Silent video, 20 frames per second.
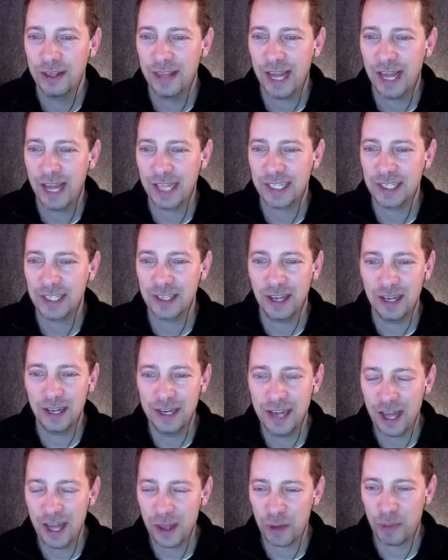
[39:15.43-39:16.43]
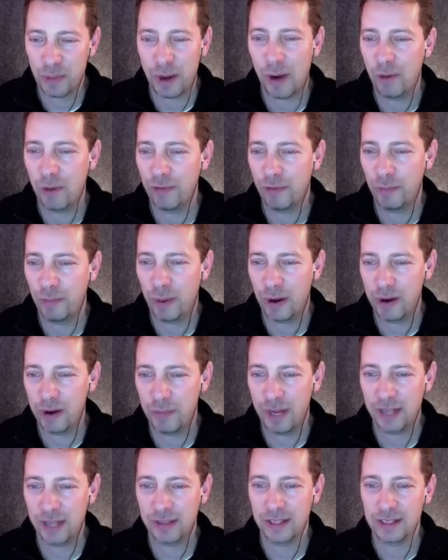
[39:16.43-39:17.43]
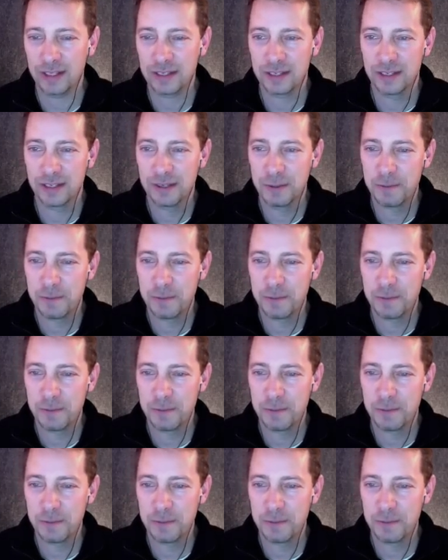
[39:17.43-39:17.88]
That's another powerful part about this.